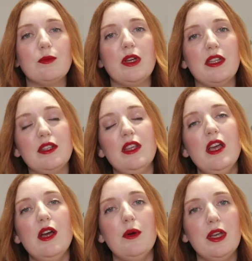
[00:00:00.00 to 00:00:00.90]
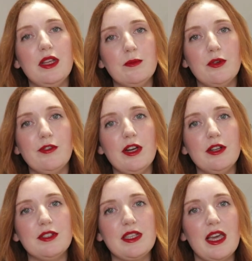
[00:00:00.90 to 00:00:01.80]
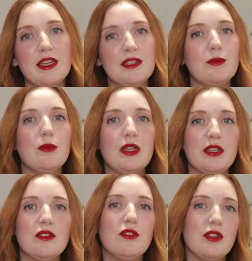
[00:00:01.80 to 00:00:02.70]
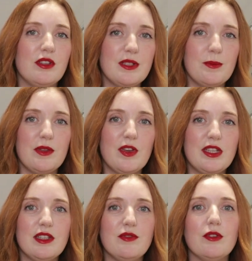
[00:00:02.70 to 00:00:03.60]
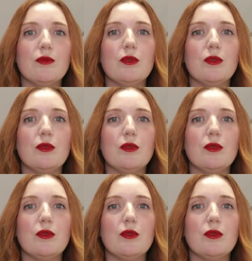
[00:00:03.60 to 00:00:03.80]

When in Profhilo's case, we're doing something very different.